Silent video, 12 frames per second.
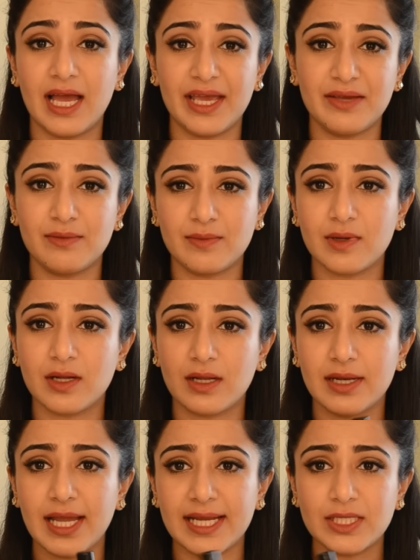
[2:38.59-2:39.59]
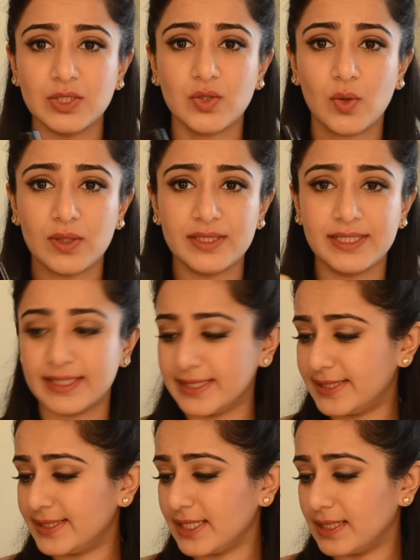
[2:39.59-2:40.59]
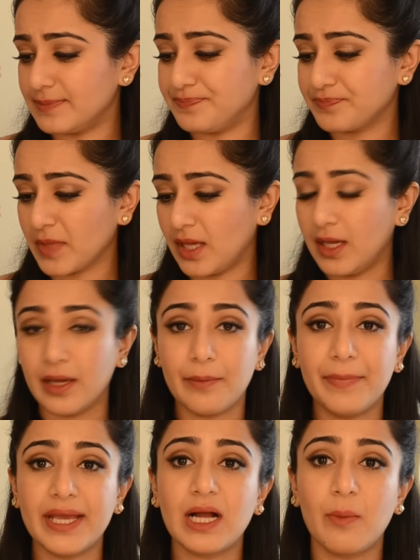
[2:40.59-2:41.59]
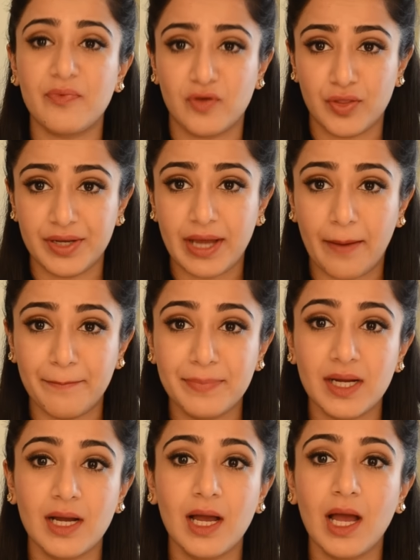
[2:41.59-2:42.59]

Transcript: I like to call this makeup for the dumb,